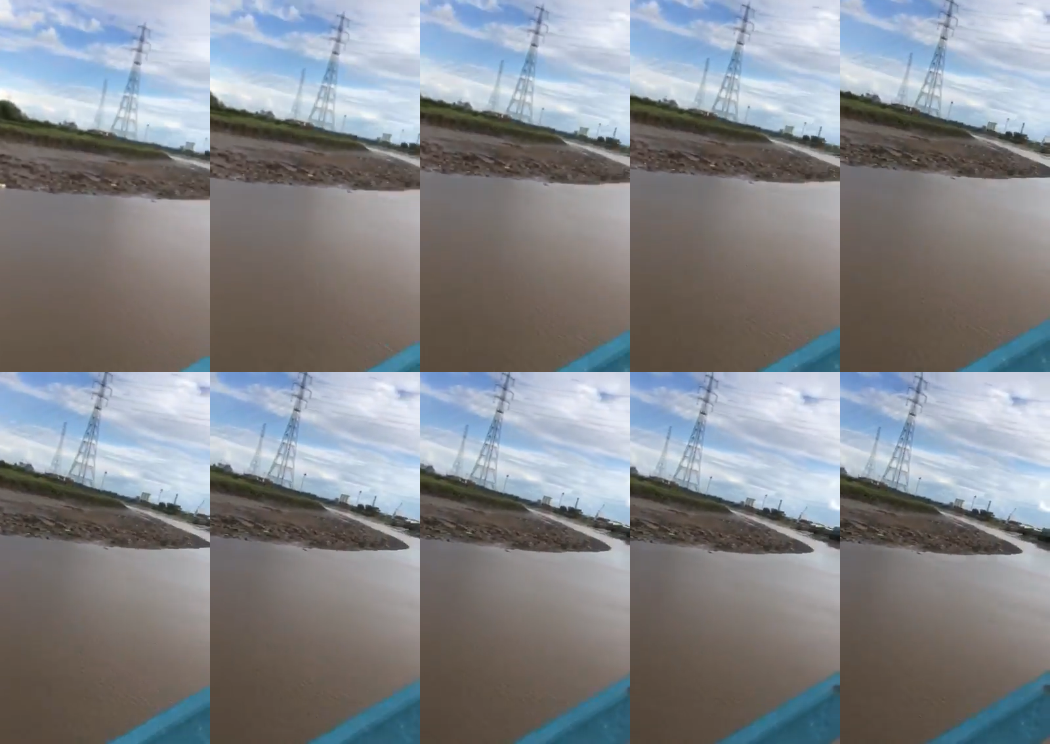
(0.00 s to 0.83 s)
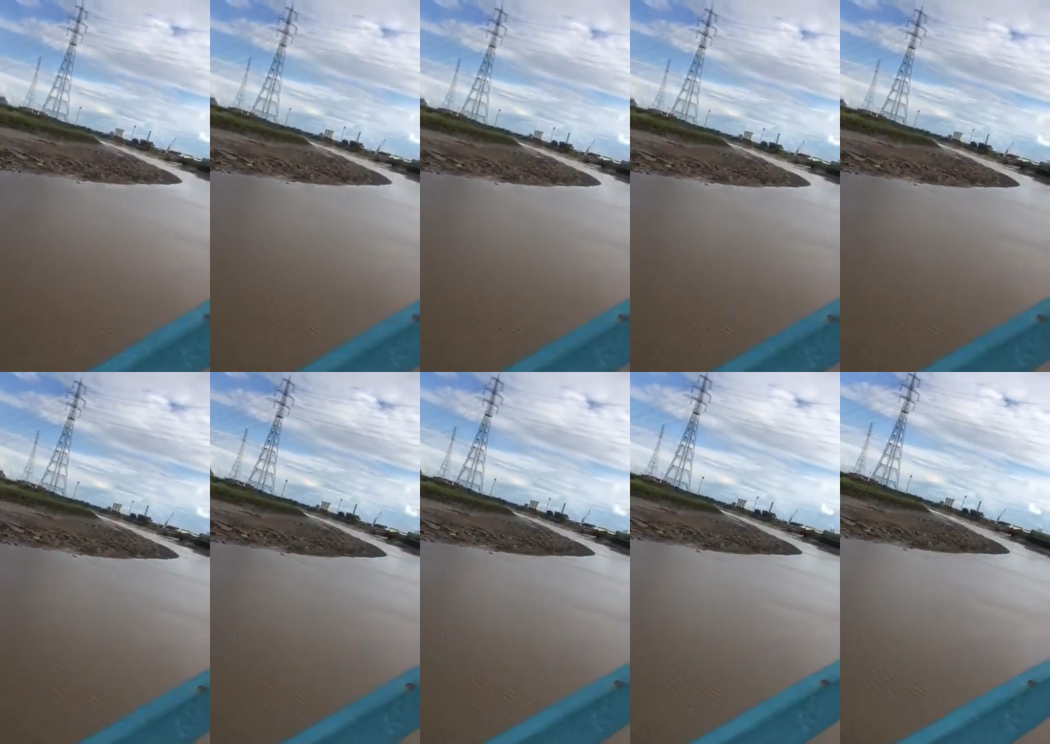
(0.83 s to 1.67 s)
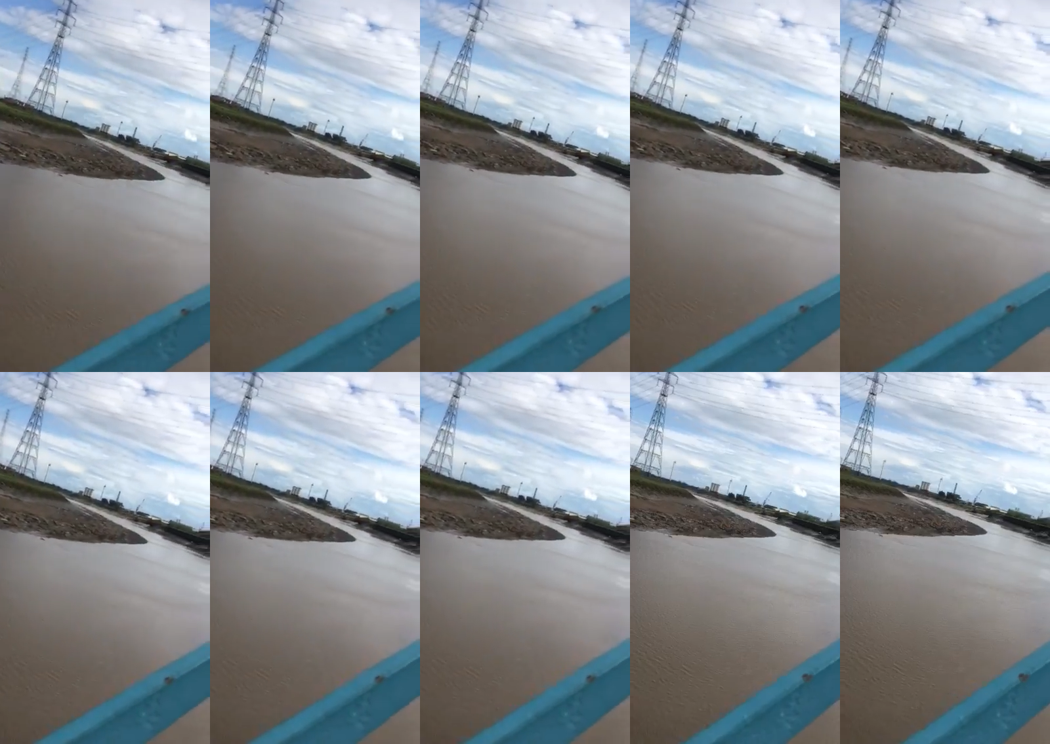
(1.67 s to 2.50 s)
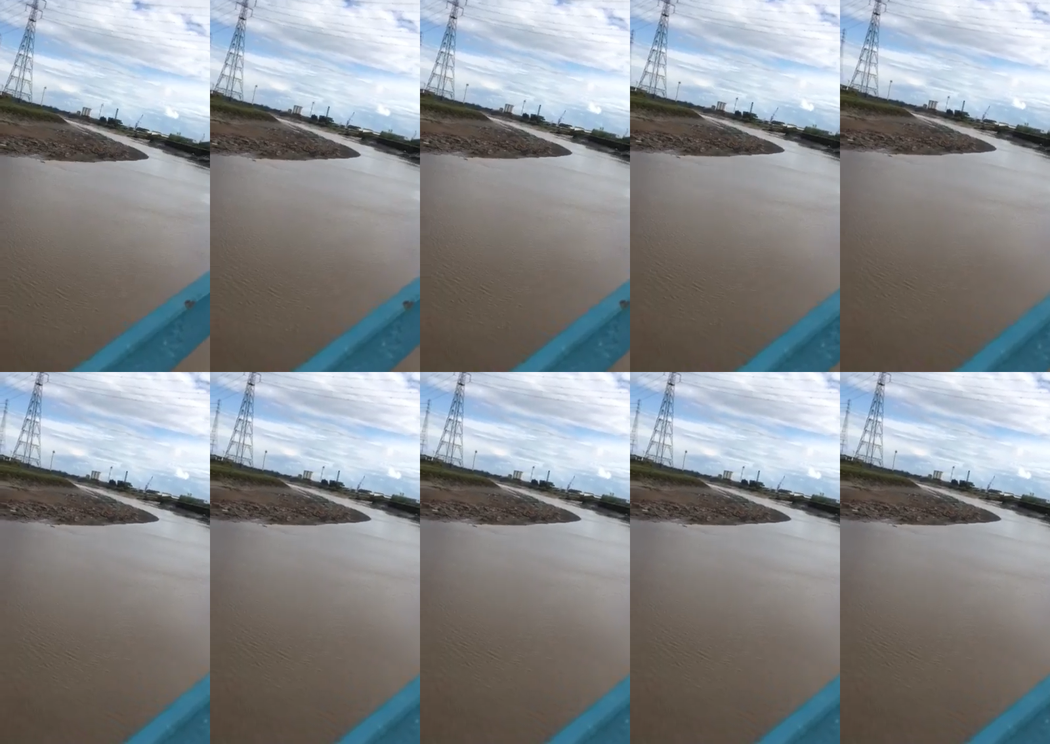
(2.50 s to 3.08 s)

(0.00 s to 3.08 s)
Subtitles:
[unreadable: no face in view]